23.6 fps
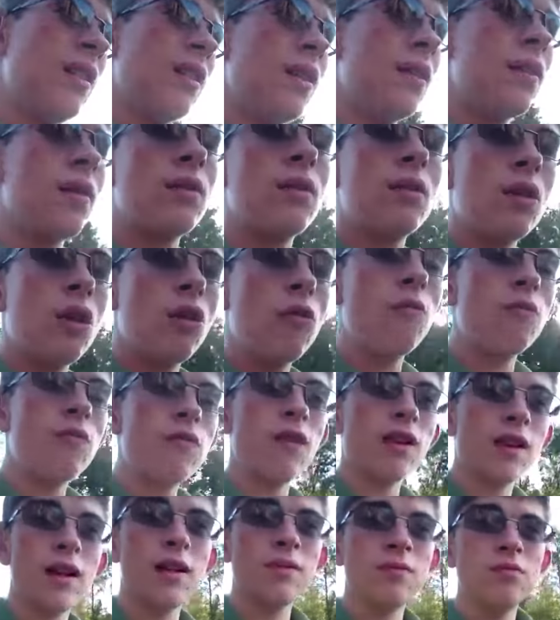and
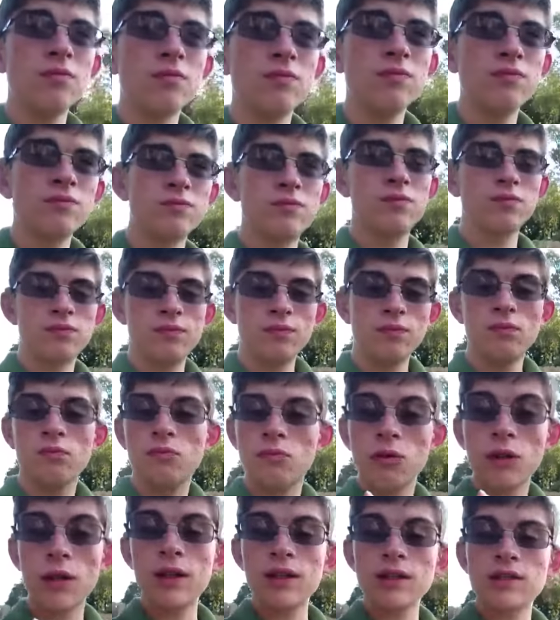hopefully
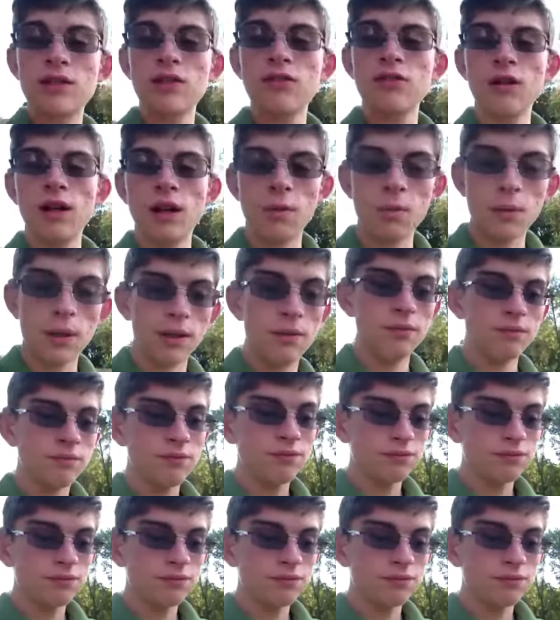pretty soon I'll be